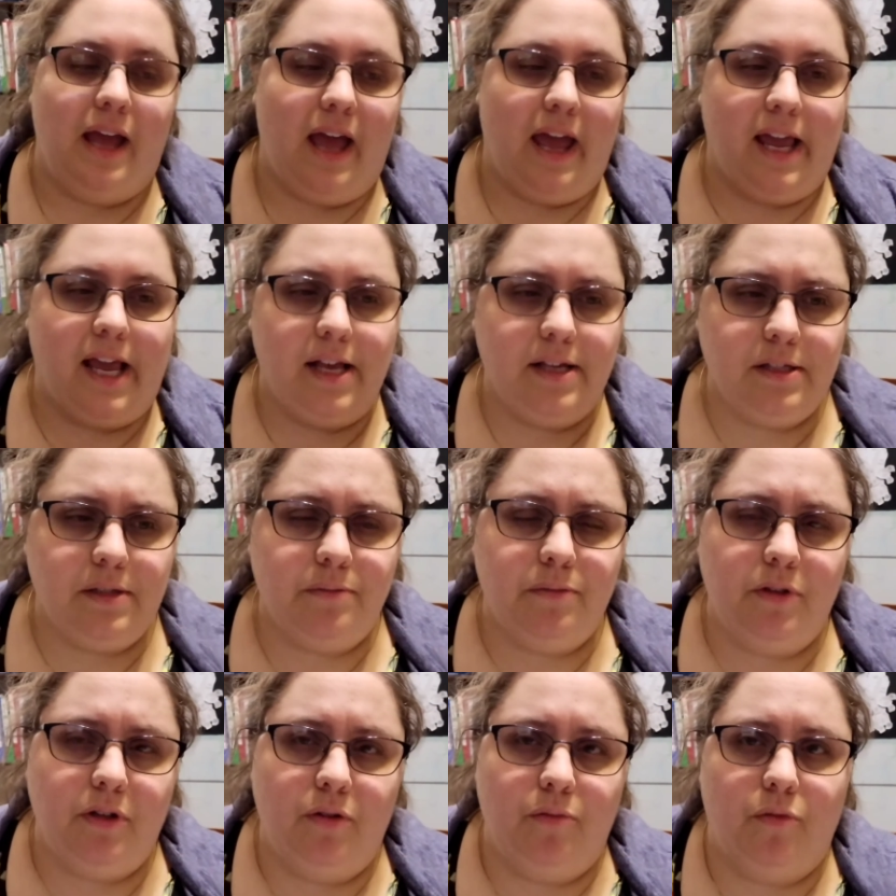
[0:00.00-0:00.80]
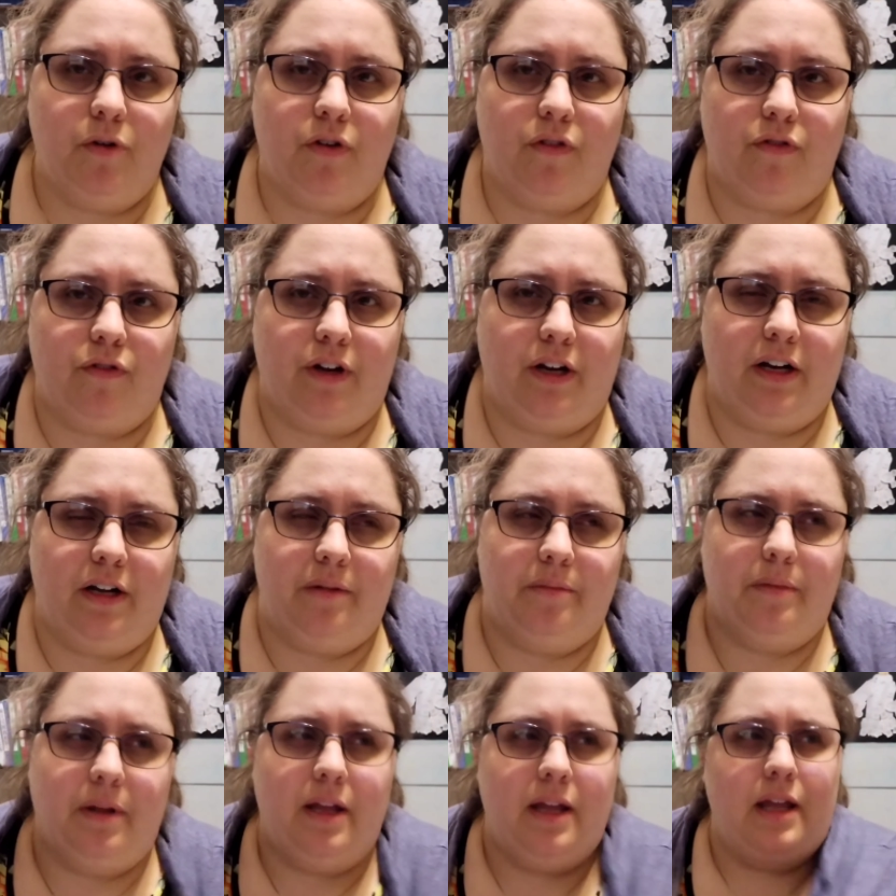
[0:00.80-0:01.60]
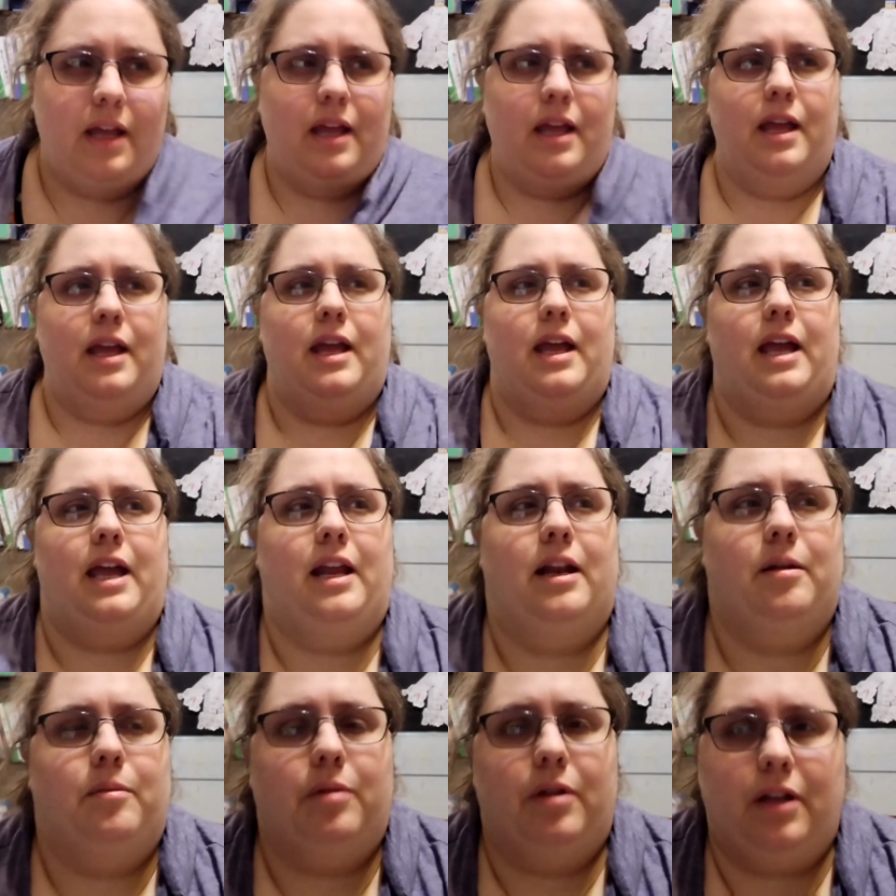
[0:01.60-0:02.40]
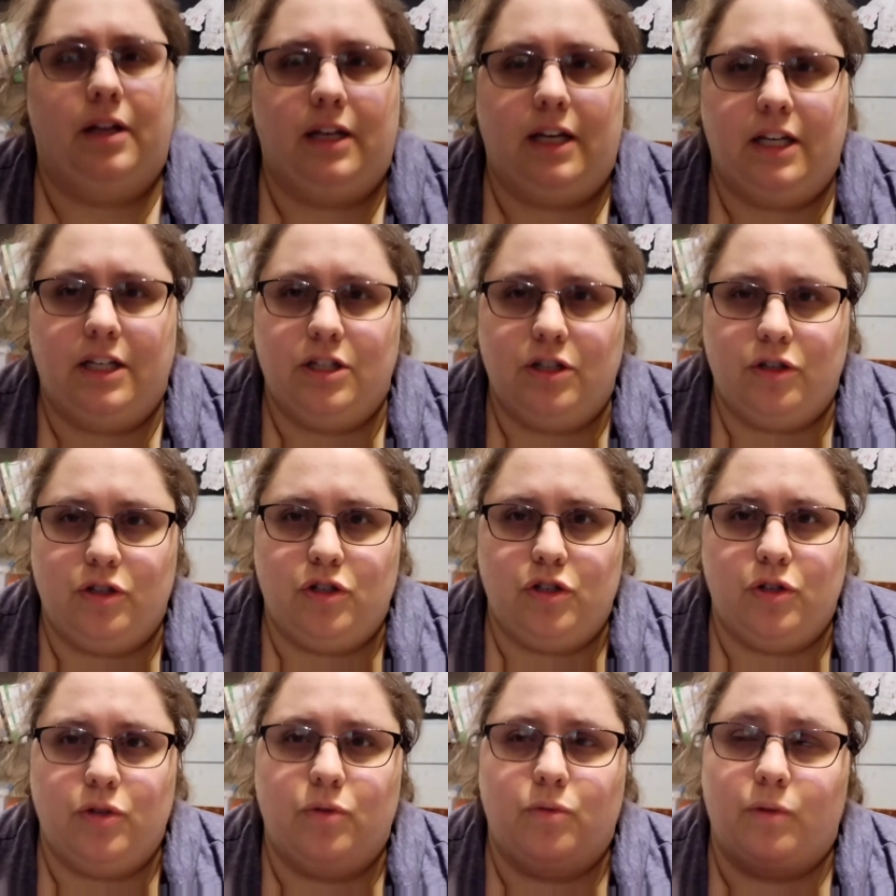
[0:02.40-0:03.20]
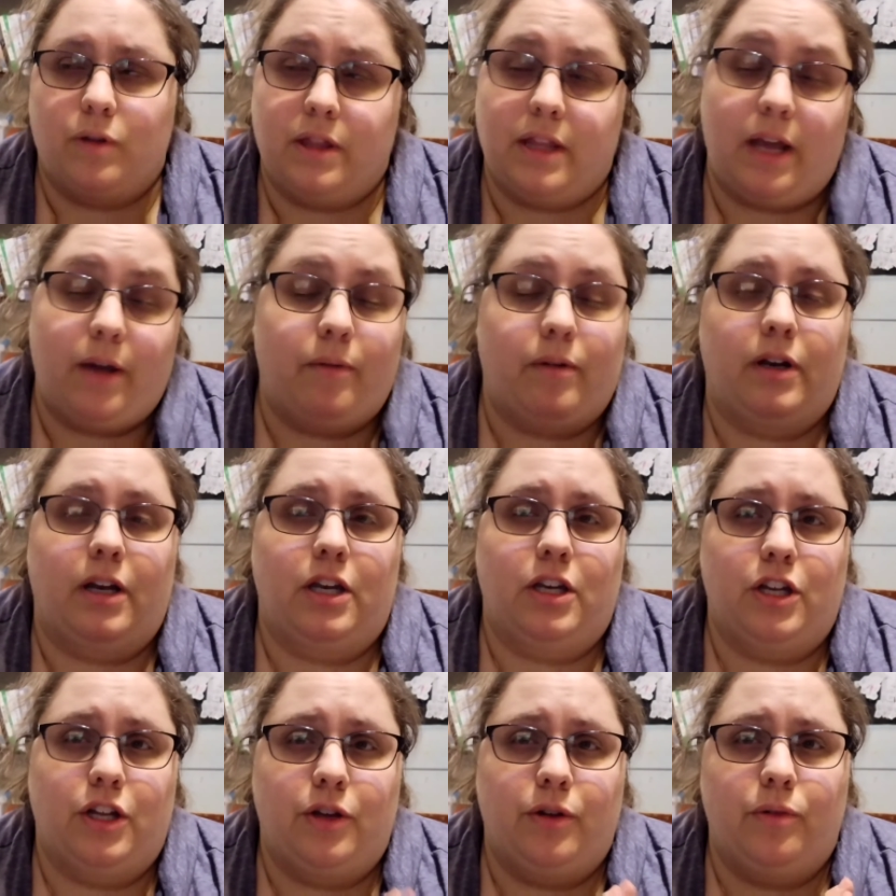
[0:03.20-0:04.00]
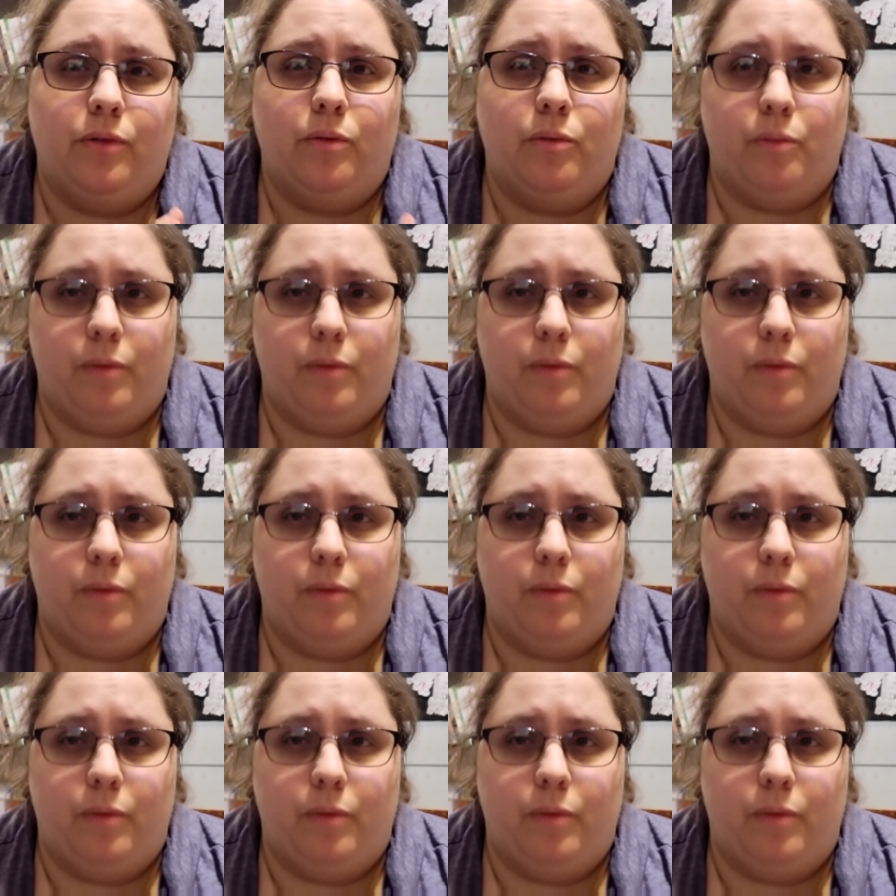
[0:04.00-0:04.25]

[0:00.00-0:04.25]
It gives them a little more freedom and ability to do what they want to do